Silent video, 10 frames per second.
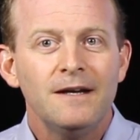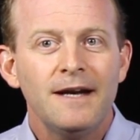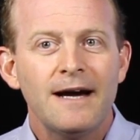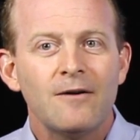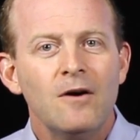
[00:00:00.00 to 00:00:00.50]

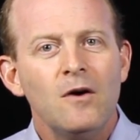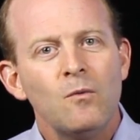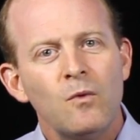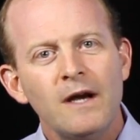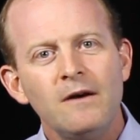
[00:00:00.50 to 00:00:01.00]
Now,
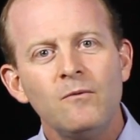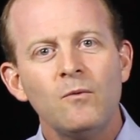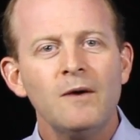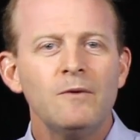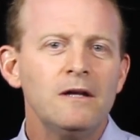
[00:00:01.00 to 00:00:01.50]
when
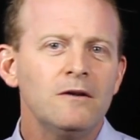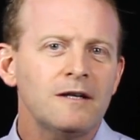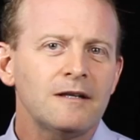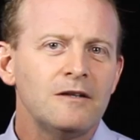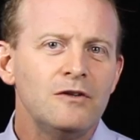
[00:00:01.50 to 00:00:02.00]
we
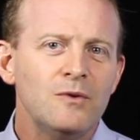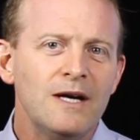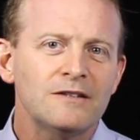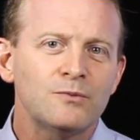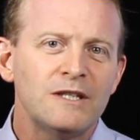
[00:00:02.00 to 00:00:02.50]
look at the
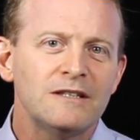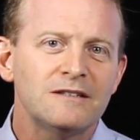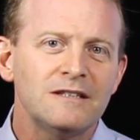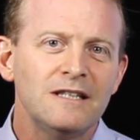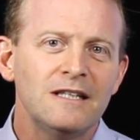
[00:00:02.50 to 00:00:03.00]
US, we can
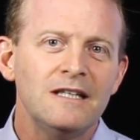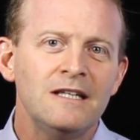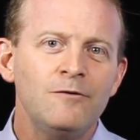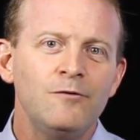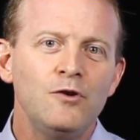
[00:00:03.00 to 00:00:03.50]
see that
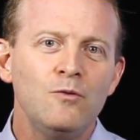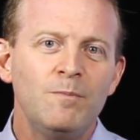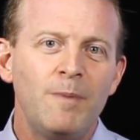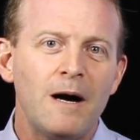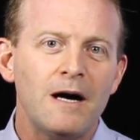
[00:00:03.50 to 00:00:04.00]
if you
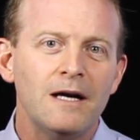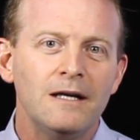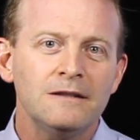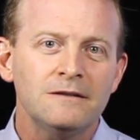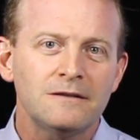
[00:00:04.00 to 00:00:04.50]

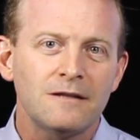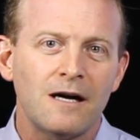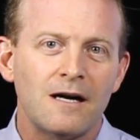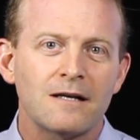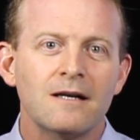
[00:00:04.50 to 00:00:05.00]
buy a
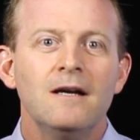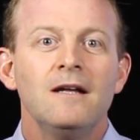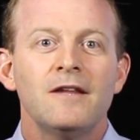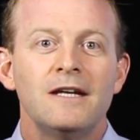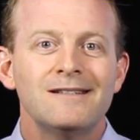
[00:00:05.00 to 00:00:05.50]
stock
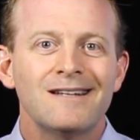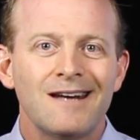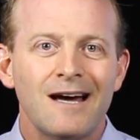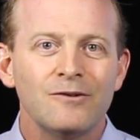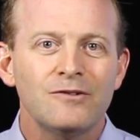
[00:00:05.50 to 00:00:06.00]
that has
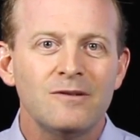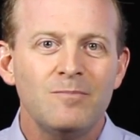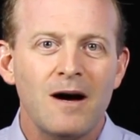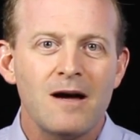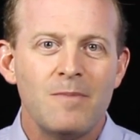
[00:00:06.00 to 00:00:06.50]
announced a
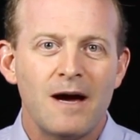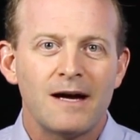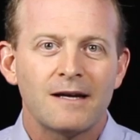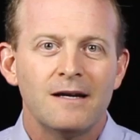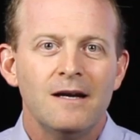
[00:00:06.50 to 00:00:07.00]

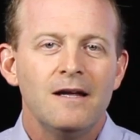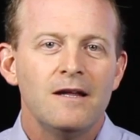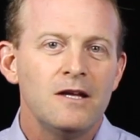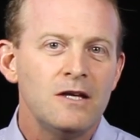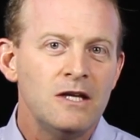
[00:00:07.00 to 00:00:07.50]
buyback,
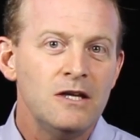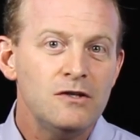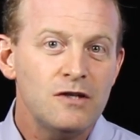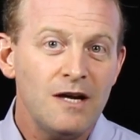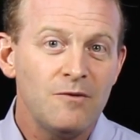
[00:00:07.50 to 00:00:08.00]

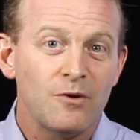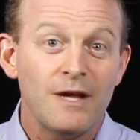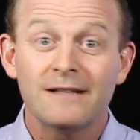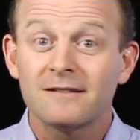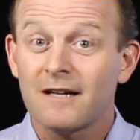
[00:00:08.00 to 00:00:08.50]
in general,
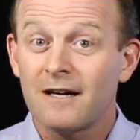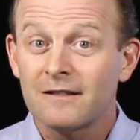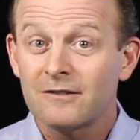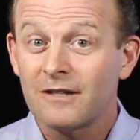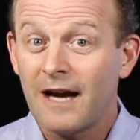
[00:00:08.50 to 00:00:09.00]
that stock
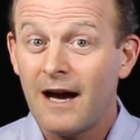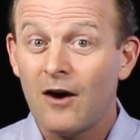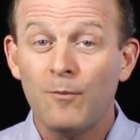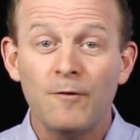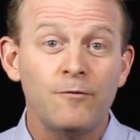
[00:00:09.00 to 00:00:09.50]
is going to
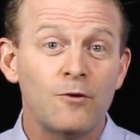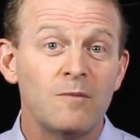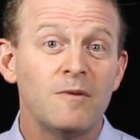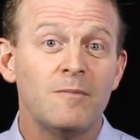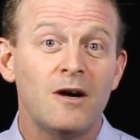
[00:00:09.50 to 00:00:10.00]

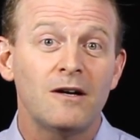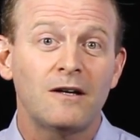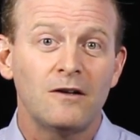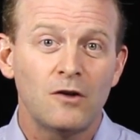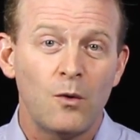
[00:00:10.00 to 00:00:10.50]
outperform the
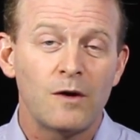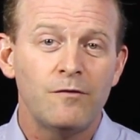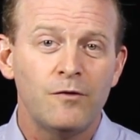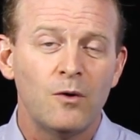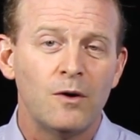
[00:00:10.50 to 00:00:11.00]
market going
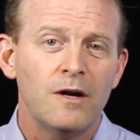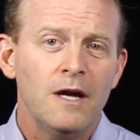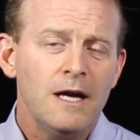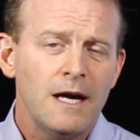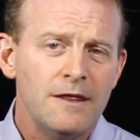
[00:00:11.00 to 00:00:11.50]
forward,
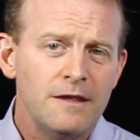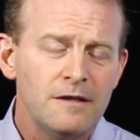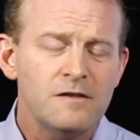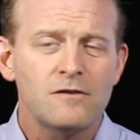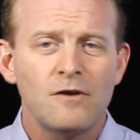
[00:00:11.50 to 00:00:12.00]
and
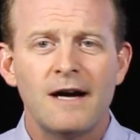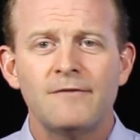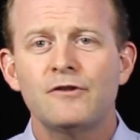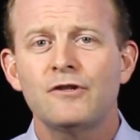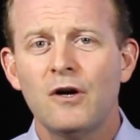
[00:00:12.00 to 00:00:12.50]
this
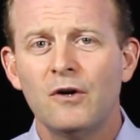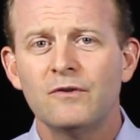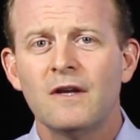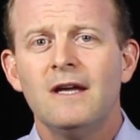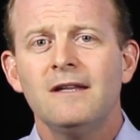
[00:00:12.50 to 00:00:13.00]
graph
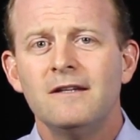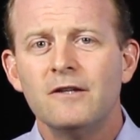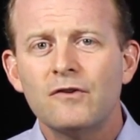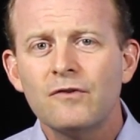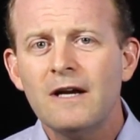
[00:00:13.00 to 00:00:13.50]
shows the
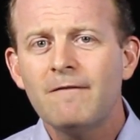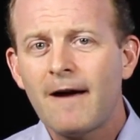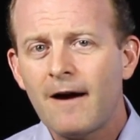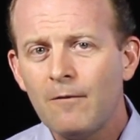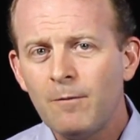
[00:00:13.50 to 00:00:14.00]
degree
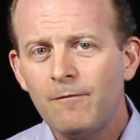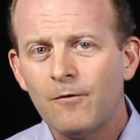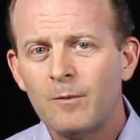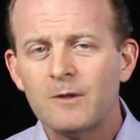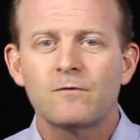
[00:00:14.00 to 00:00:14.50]
of
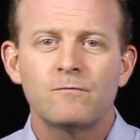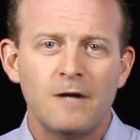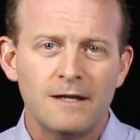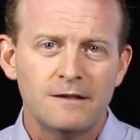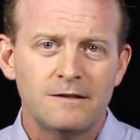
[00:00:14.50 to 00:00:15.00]
outperformance
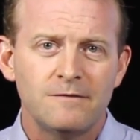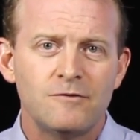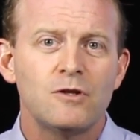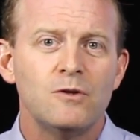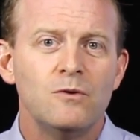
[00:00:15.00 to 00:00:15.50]
relative
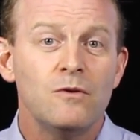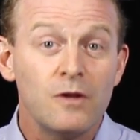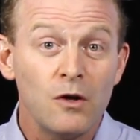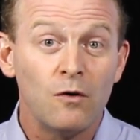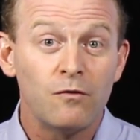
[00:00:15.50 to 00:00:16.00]
to
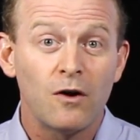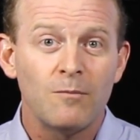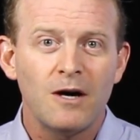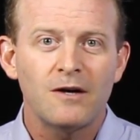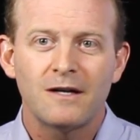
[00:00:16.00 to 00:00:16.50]
the overall
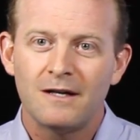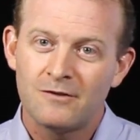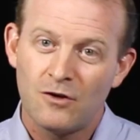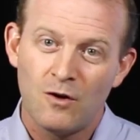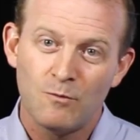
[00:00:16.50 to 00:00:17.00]
market.
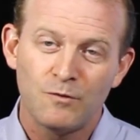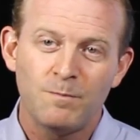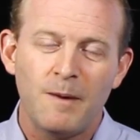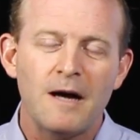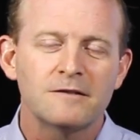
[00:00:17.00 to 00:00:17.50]
It's almost
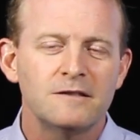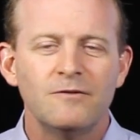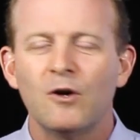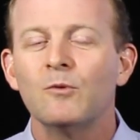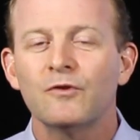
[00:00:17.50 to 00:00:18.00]

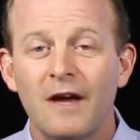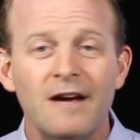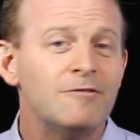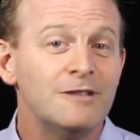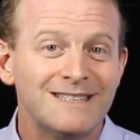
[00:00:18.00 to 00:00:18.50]
positive almost
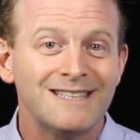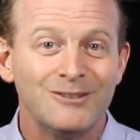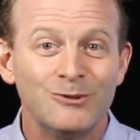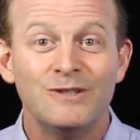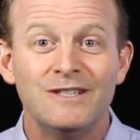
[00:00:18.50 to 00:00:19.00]
every
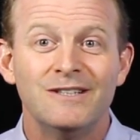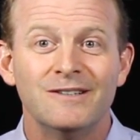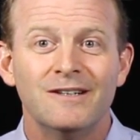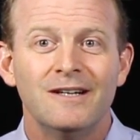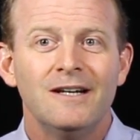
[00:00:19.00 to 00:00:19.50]
single
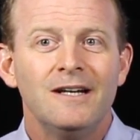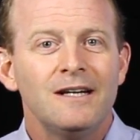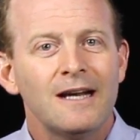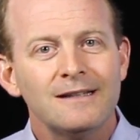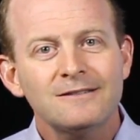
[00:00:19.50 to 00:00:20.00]
year.
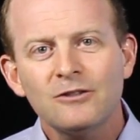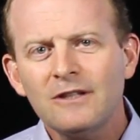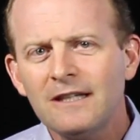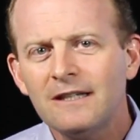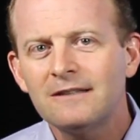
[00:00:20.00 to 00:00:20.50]
Now let's
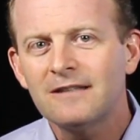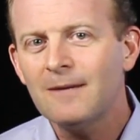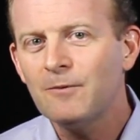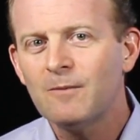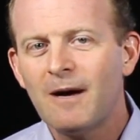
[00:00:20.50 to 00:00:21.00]
look at an
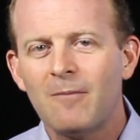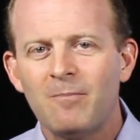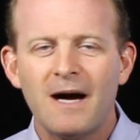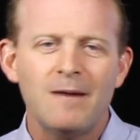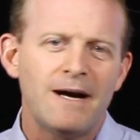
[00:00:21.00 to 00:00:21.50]
example
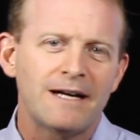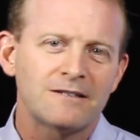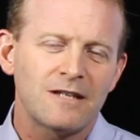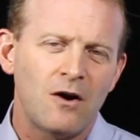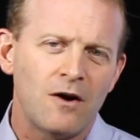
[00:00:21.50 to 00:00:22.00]
about
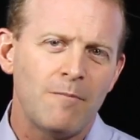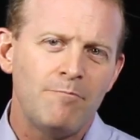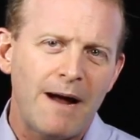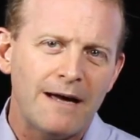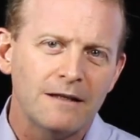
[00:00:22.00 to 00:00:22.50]
buybacks on a
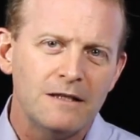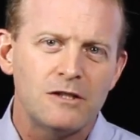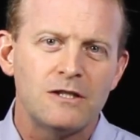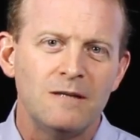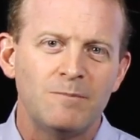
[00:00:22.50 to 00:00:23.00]
balance
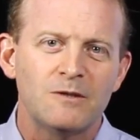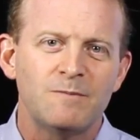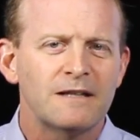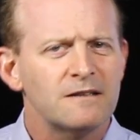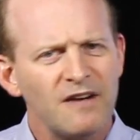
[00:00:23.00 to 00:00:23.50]
sheet
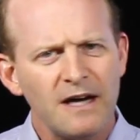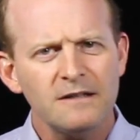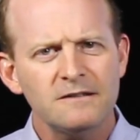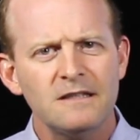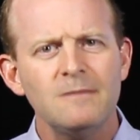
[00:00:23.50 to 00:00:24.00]
perspective. How
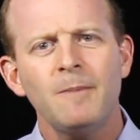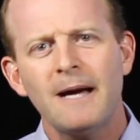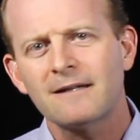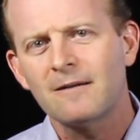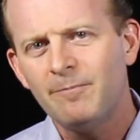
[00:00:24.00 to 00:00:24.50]
does it
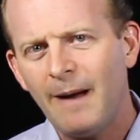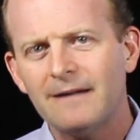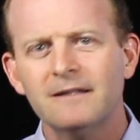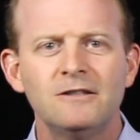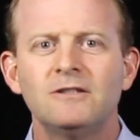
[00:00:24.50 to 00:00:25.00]
impact the
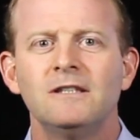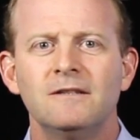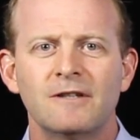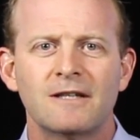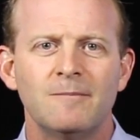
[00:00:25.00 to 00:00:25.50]
balance sheet
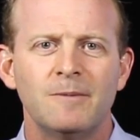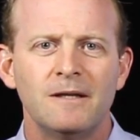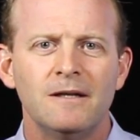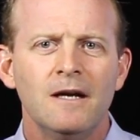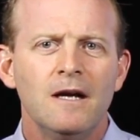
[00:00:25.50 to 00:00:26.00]
of a
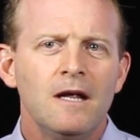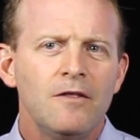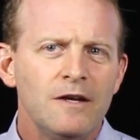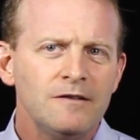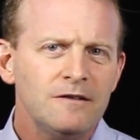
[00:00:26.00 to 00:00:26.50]
company?
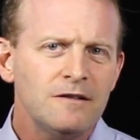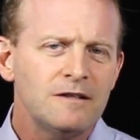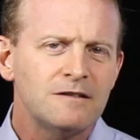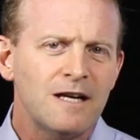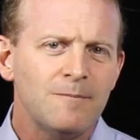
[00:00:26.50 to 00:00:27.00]
This is an
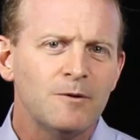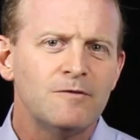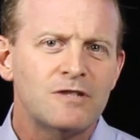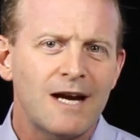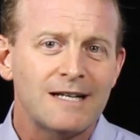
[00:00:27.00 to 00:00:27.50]
example
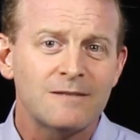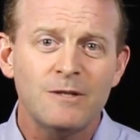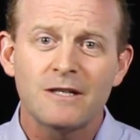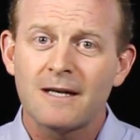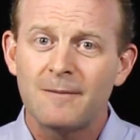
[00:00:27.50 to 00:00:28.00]
of
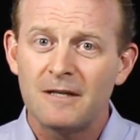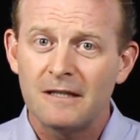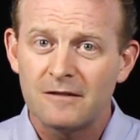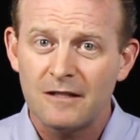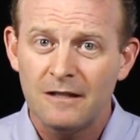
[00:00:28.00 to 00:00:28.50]
Jasmine, a company
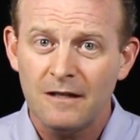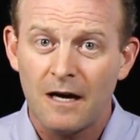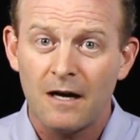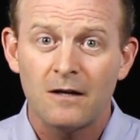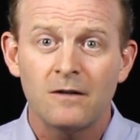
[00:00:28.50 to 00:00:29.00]
that's in
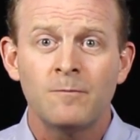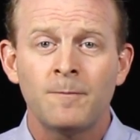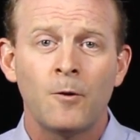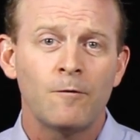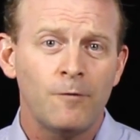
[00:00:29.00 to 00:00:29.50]
our
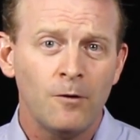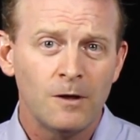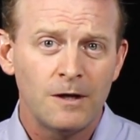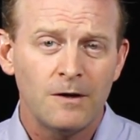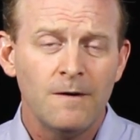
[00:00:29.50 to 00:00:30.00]

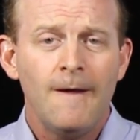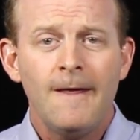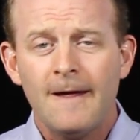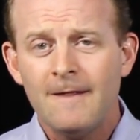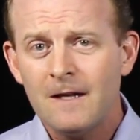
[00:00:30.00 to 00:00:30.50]
portfolio
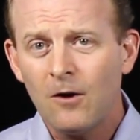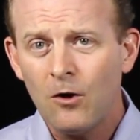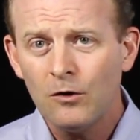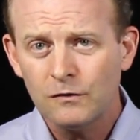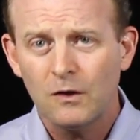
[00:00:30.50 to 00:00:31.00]
and that
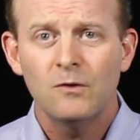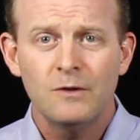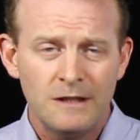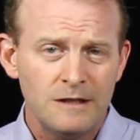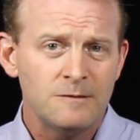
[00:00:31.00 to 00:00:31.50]

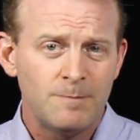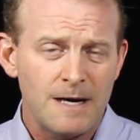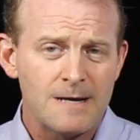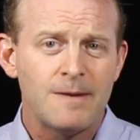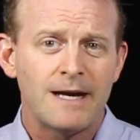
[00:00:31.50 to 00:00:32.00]
also is
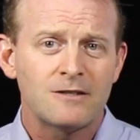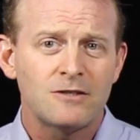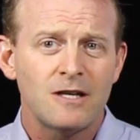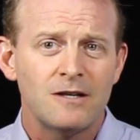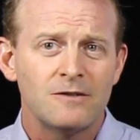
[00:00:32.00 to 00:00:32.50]
buying back
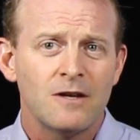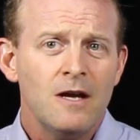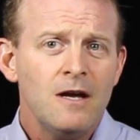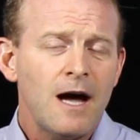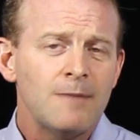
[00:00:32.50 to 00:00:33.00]
shares.
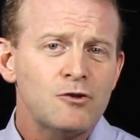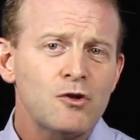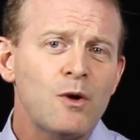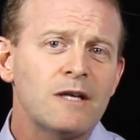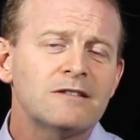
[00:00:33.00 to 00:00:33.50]
I'm
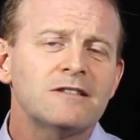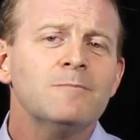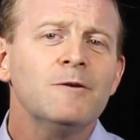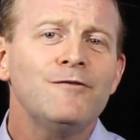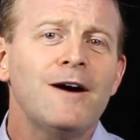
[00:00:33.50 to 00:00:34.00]
showing a
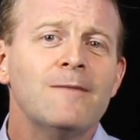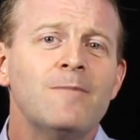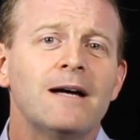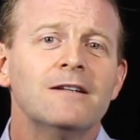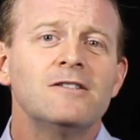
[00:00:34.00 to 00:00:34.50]
simplified
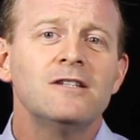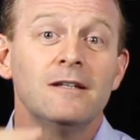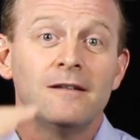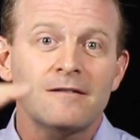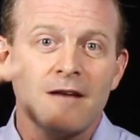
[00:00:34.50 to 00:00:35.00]
balance sheet.
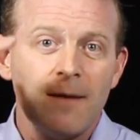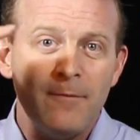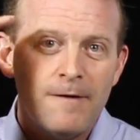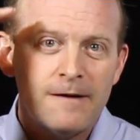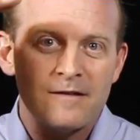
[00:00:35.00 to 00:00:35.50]
At the
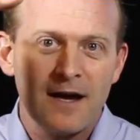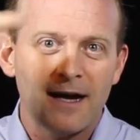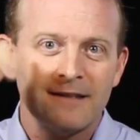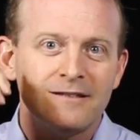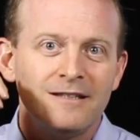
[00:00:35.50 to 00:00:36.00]
top of it is
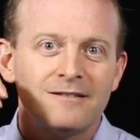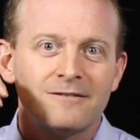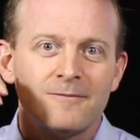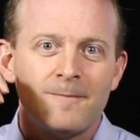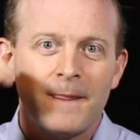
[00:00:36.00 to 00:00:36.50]
assets,